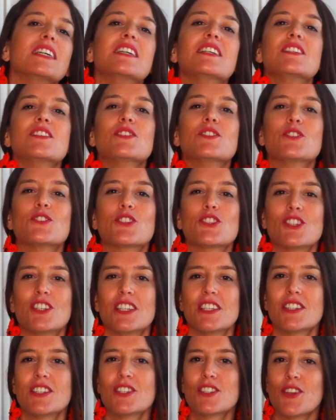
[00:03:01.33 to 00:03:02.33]
is
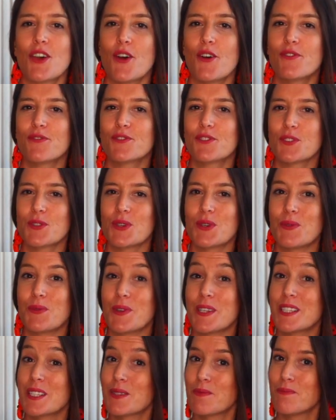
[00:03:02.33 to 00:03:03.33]
usually served
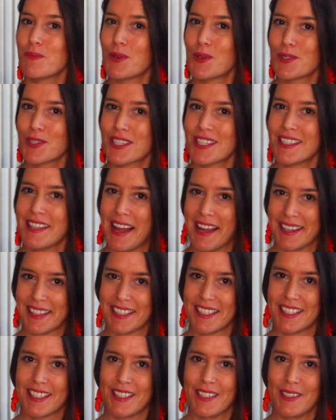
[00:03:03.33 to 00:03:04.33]
with small
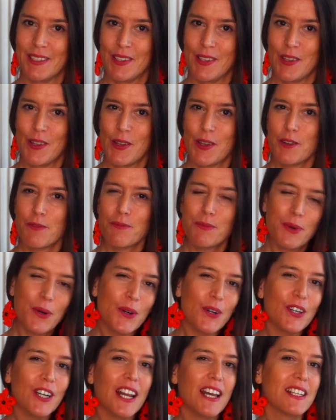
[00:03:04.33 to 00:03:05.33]
snacks,
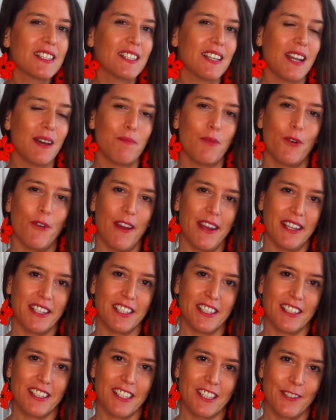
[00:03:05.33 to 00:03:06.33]
more or less
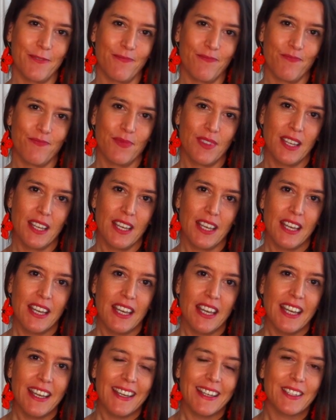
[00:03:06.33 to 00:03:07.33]
elaborated.
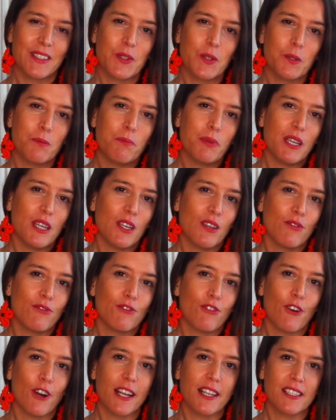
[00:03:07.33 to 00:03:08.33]
It could be,
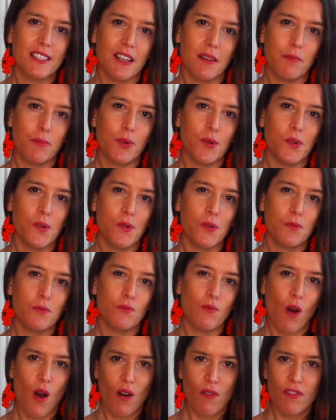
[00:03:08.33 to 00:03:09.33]
for example,
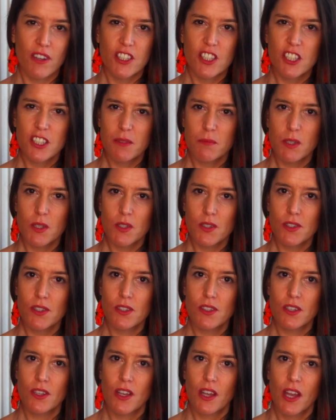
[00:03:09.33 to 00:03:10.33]
raw
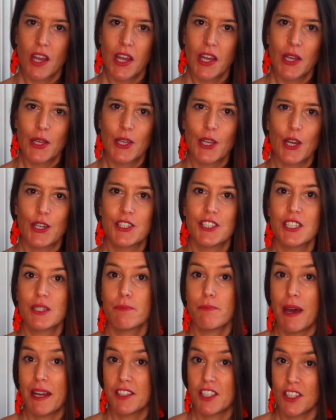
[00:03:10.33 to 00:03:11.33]
vegetables, cut
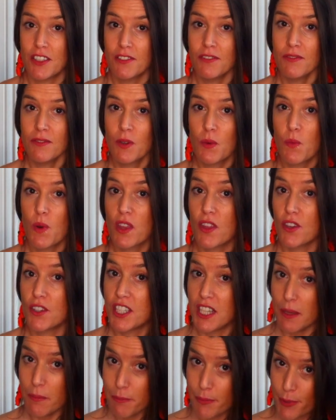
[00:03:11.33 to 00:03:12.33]
in batons with a
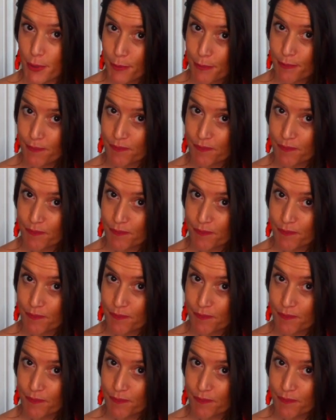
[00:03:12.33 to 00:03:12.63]
dip,